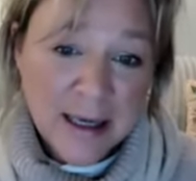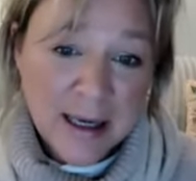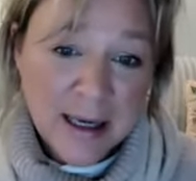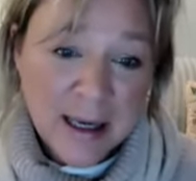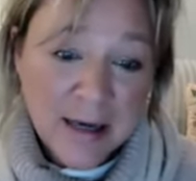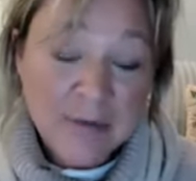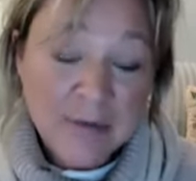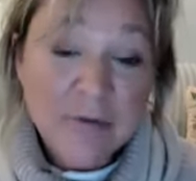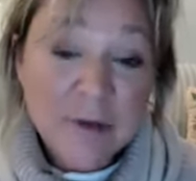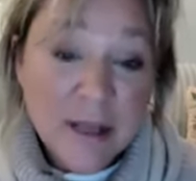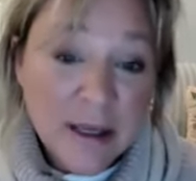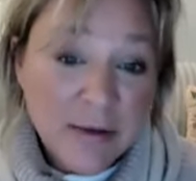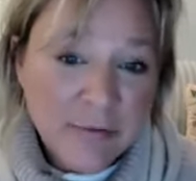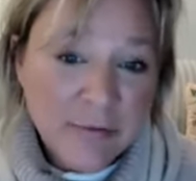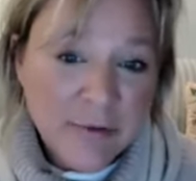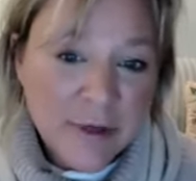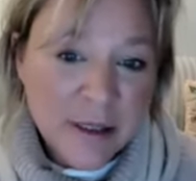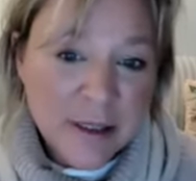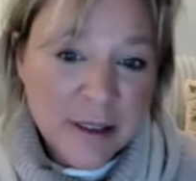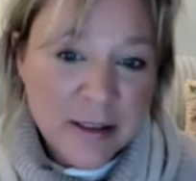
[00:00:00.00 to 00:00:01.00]
and
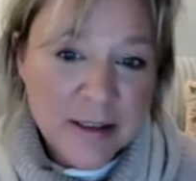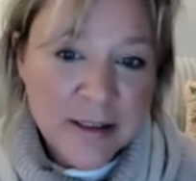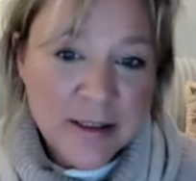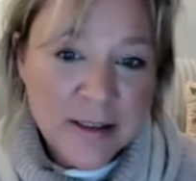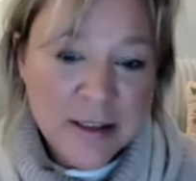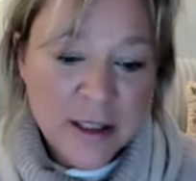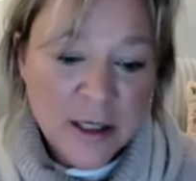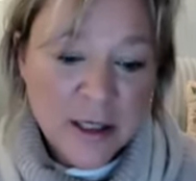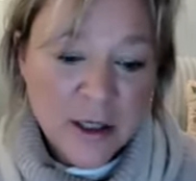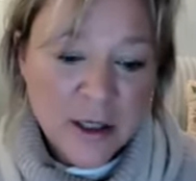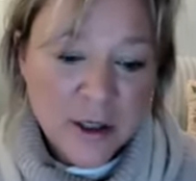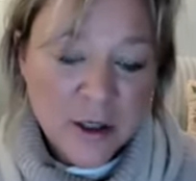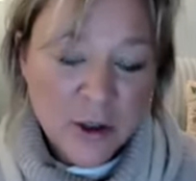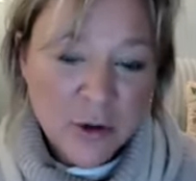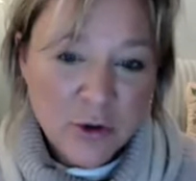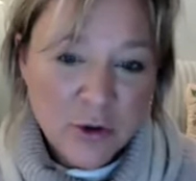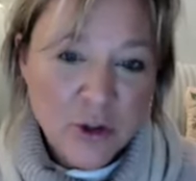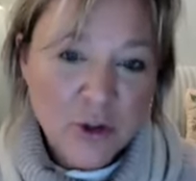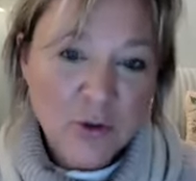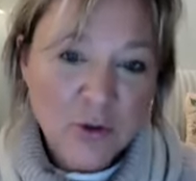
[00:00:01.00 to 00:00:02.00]
forgiveness.
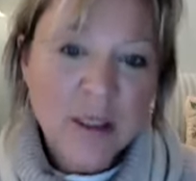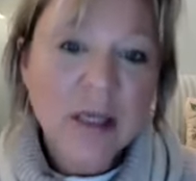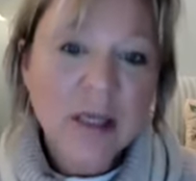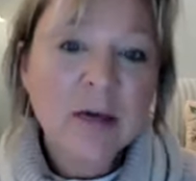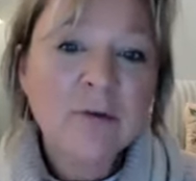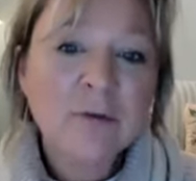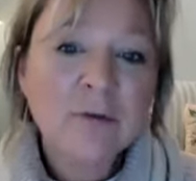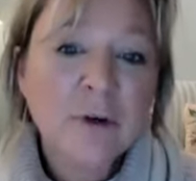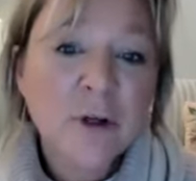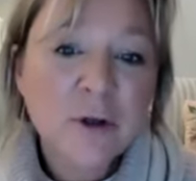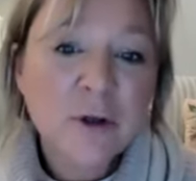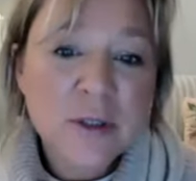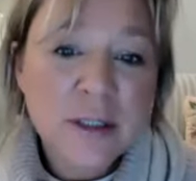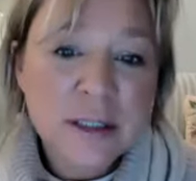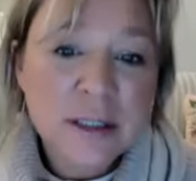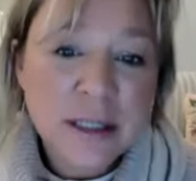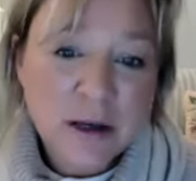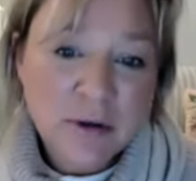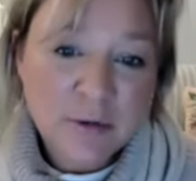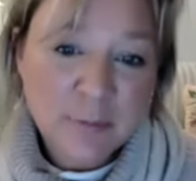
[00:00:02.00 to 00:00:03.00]
You're doing it for
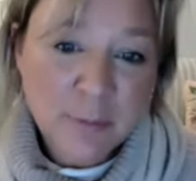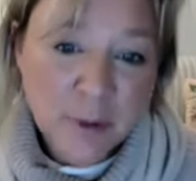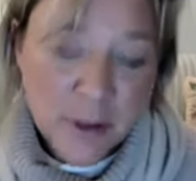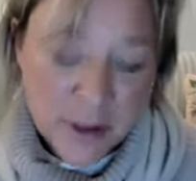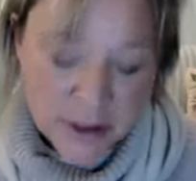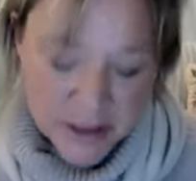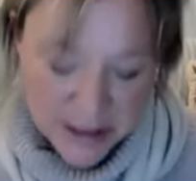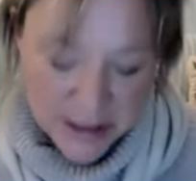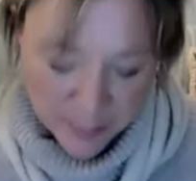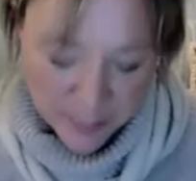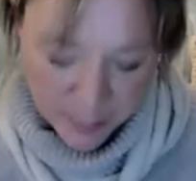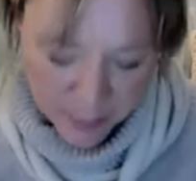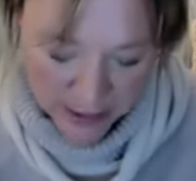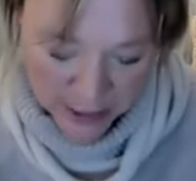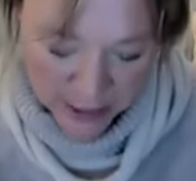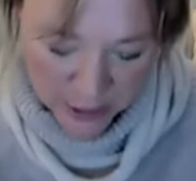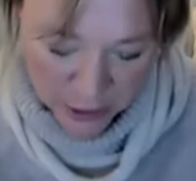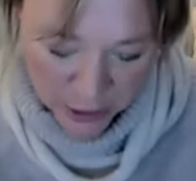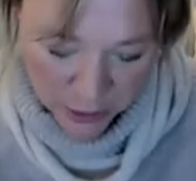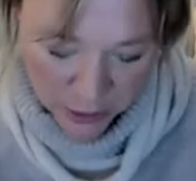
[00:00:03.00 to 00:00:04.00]
yourself because it
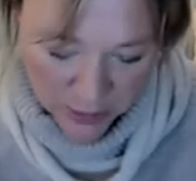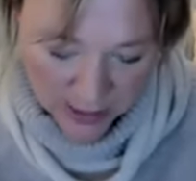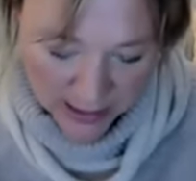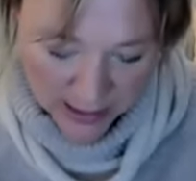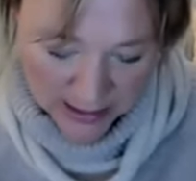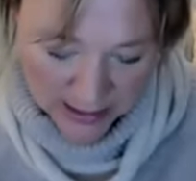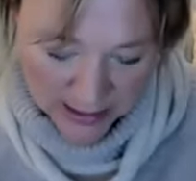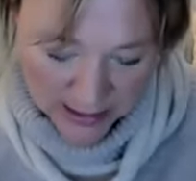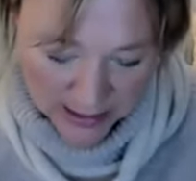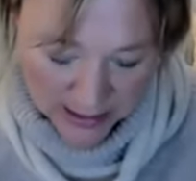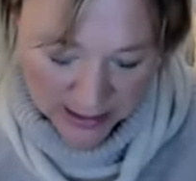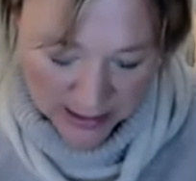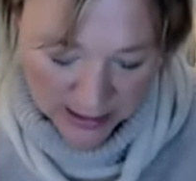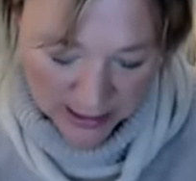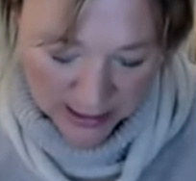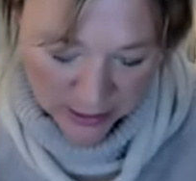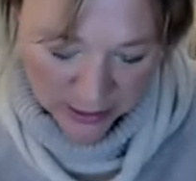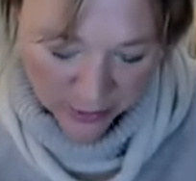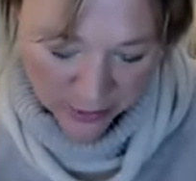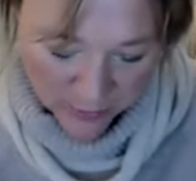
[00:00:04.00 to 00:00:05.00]
brings you that
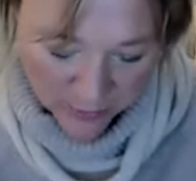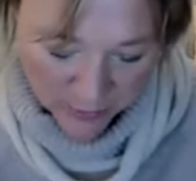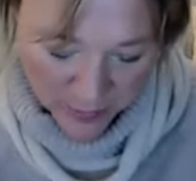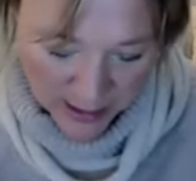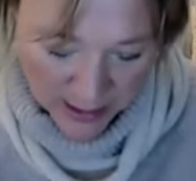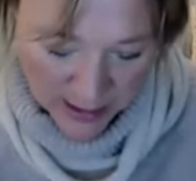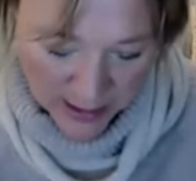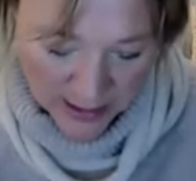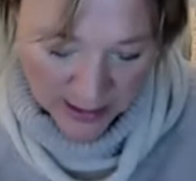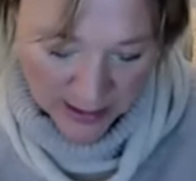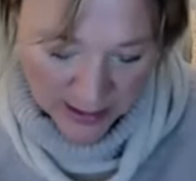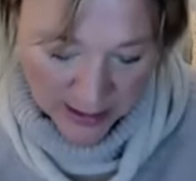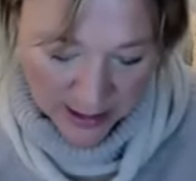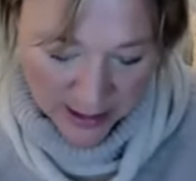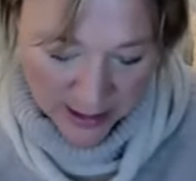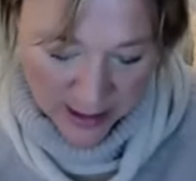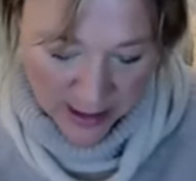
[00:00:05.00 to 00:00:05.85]
sense of peace.